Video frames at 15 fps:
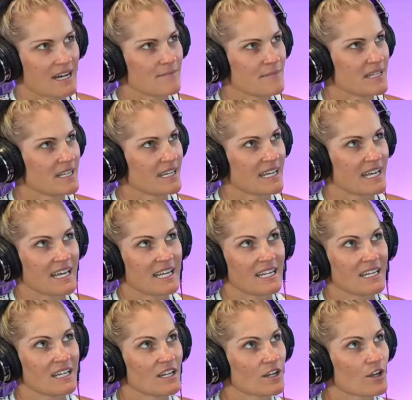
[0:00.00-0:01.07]
mean, again,
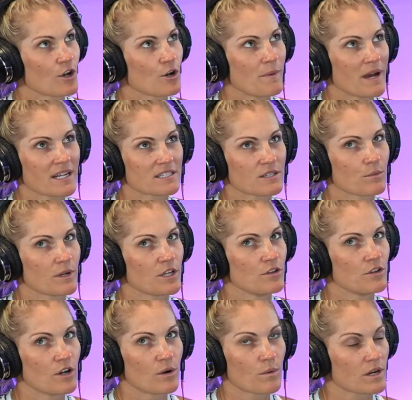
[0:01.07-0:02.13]
go back to what you
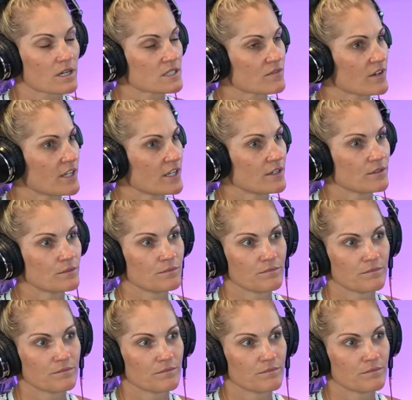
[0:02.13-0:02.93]
know works for you.